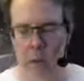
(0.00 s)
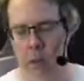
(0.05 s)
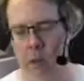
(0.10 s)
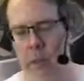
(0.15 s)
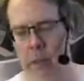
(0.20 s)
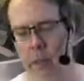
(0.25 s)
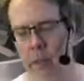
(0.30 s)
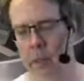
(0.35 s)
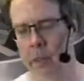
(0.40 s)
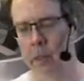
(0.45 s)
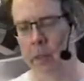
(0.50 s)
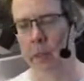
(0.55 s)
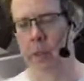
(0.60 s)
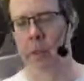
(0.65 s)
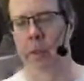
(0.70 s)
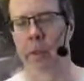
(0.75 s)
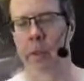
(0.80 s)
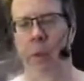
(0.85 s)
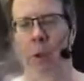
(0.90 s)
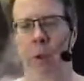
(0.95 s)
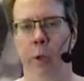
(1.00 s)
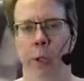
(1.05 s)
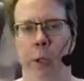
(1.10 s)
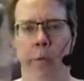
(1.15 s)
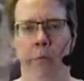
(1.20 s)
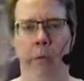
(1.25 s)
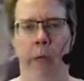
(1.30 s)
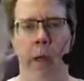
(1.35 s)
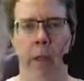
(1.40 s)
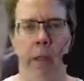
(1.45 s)
And uh, so those you can
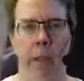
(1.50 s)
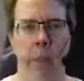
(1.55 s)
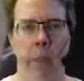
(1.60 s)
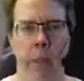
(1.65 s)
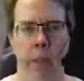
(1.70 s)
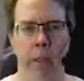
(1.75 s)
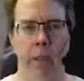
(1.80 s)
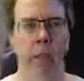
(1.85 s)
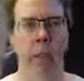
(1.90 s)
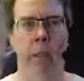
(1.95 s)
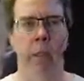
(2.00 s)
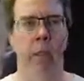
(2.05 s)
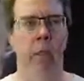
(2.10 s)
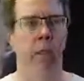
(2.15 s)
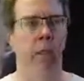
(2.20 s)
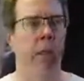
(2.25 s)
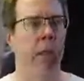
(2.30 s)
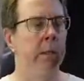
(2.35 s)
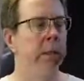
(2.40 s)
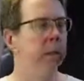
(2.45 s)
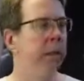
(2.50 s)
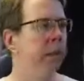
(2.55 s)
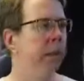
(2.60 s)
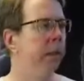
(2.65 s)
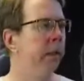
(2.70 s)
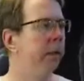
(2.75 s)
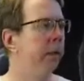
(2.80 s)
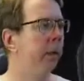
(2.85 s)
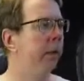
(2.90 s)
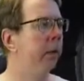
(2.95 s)
find on my site as well as
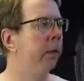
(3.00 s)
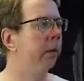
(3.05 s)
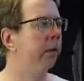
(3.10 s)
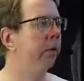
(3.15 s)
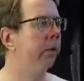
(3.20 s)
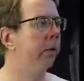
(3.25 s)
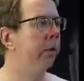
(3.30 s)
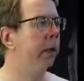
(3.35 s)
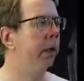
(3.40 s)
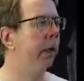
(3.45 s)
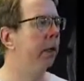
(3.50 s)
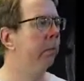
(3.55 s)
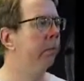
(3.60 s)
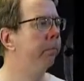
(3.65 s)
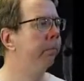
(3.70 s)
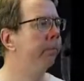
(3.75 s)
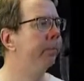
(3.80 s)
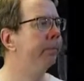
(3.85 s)
Cindy's site for sale.